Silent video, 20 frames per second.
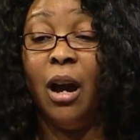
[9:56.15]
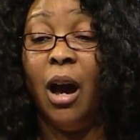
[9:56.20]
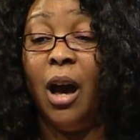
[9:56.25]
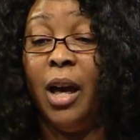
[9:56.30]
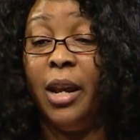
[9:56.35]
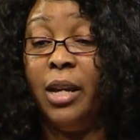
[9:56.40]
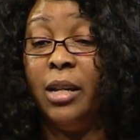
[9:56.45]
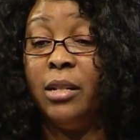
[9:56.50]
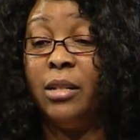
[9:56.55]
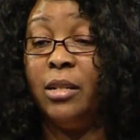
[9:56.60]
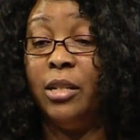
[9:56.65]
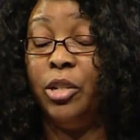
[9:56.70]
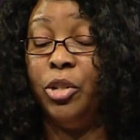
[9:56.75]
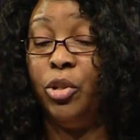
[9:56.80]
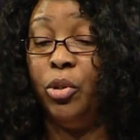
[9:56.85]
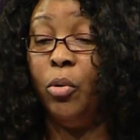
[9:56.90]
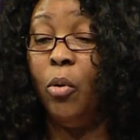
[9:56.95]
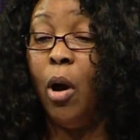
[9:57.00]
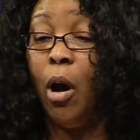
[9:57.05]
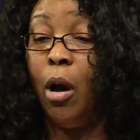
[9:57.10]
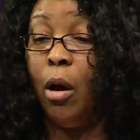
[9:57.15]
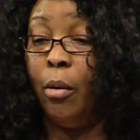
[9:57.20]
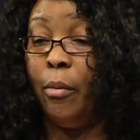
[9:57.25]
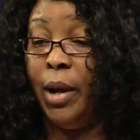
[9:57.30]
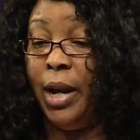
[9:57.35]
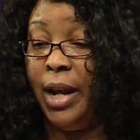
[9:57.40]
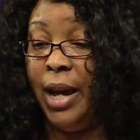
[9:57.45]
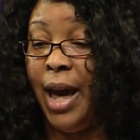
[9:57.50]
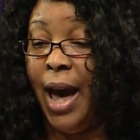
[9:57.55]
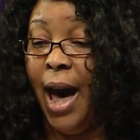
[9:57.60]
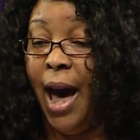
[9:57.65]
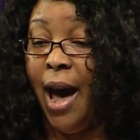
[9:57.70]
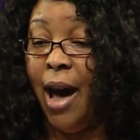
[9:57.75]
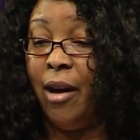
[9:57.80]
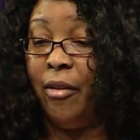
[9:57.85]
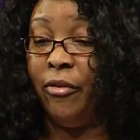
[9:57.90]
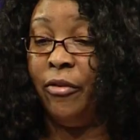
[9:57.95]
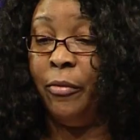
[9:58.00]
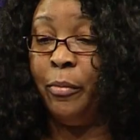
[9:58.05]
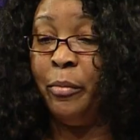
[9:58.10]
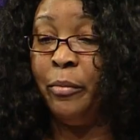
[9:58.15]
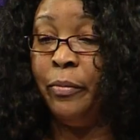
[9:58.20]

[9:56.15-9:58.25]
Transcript: audience that you already have.